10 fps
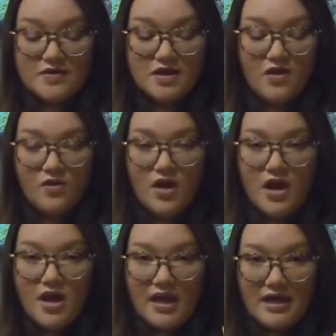So
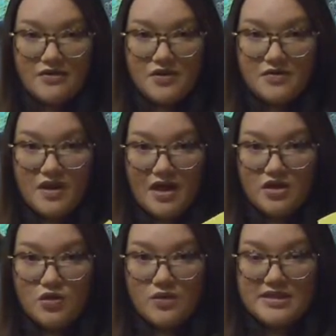anything
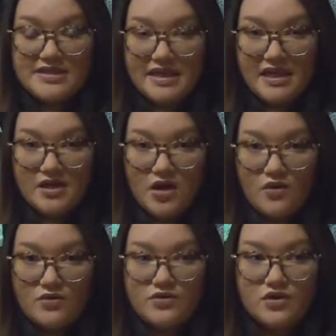that you want a sticky
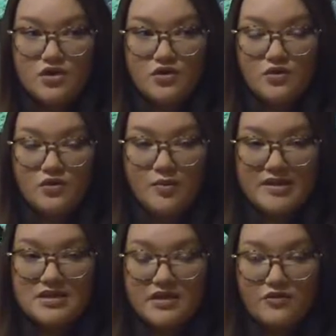note to
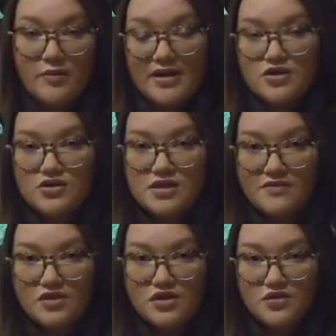basically remind
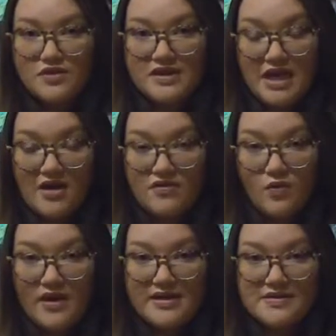yourself to do the day of the
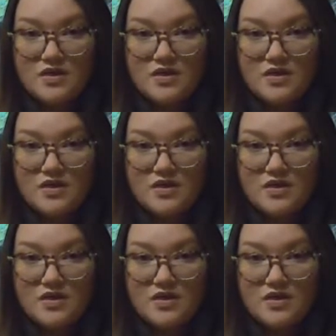wedding.